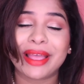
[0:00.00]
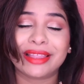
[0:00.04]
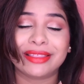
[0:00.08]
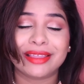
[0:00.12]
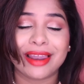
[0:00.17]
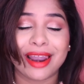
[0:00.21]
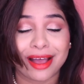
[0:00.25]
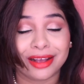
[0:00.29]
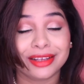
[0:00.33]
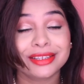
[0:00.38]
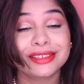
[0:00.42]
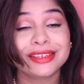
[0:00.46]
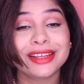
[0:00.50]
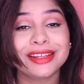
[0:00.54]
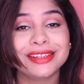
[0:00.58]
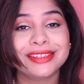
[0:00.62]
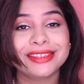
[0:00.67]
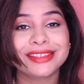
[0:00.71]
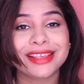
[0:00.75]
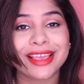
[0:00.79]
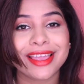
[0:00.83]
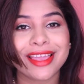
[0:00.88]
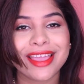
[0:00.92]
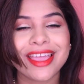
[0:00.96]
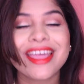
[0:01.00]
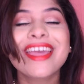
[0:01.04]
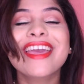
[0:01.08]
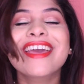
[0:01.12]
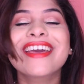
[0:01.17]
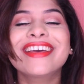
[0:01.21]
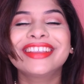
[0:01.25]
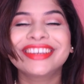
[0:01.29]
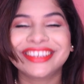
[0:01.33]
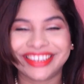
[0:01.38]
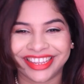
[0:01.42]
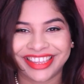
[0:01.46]
At the last, I'll say
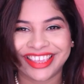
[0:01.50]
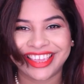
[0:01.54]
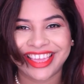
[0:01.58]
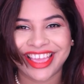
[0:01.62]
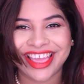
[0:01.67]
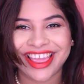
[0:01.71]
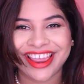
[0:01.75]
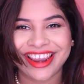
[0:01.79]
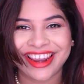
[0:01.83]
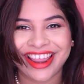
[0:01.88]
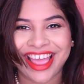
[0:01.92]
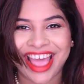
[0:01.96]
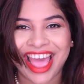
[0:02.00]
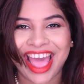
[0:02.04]
take care